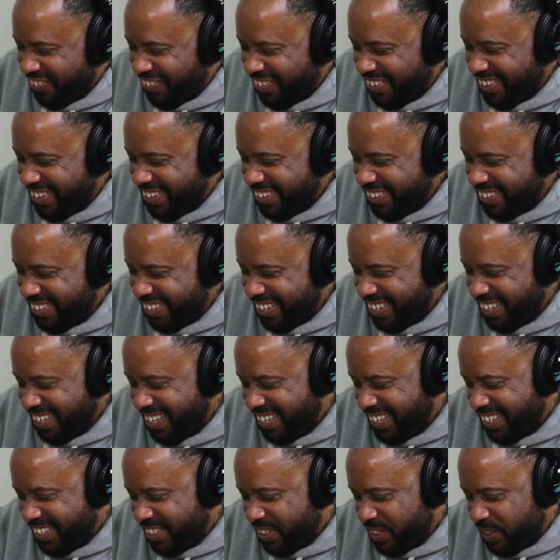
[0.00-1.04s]
For real.
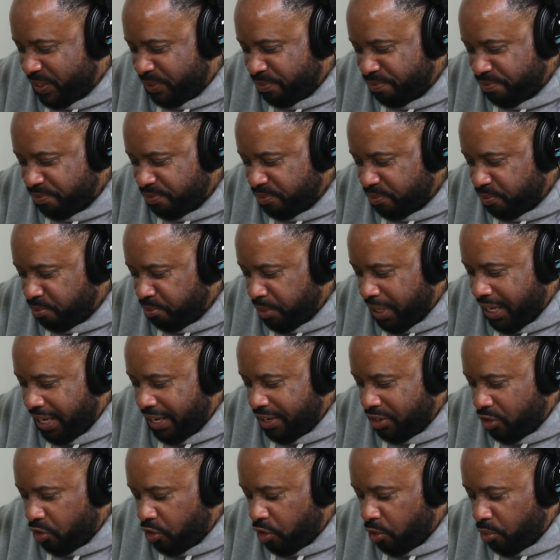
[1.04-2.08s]

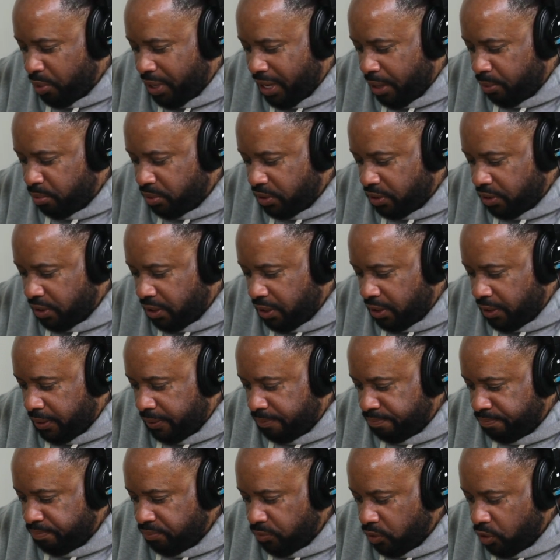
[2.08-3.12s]
Man, you know, when I was,
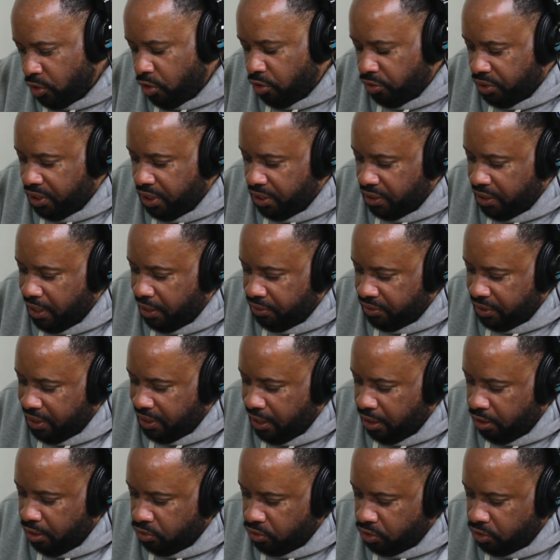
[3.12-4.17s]
kicked out
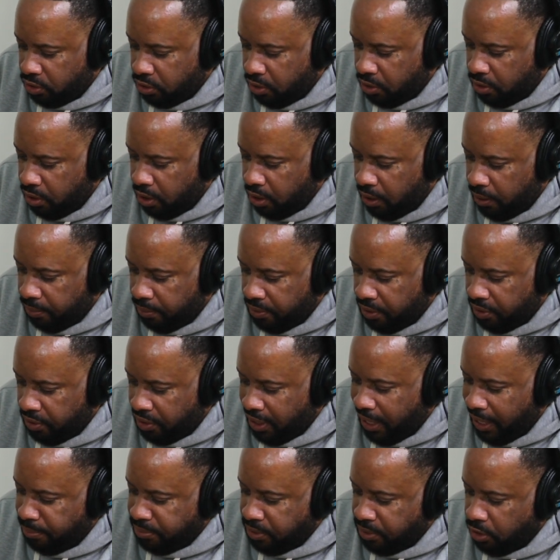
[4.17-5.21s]
the house, the
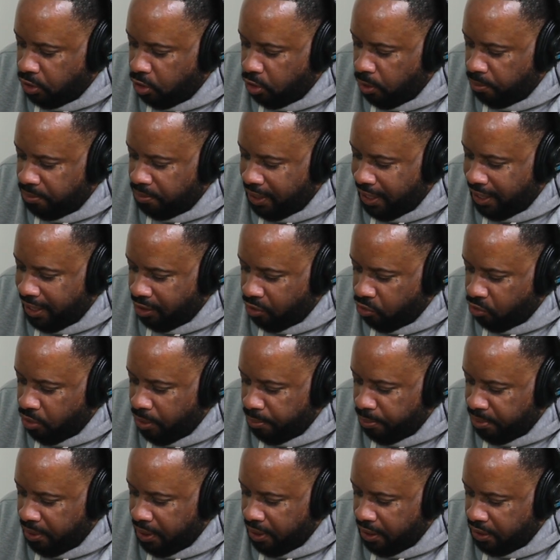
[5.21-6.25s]
adoption home that I
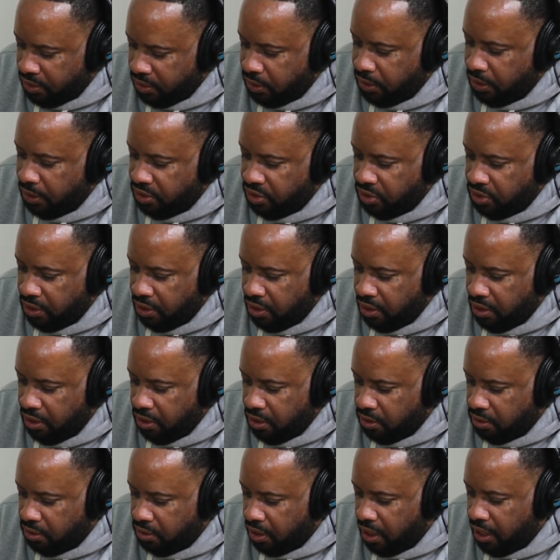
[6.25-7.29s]
grew up in at
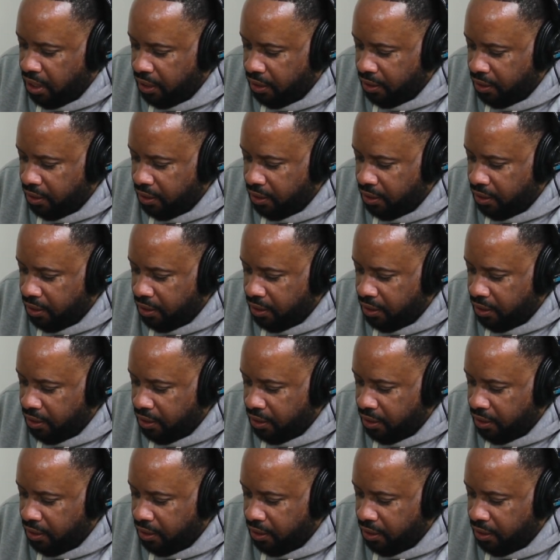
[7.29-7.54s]
16, it's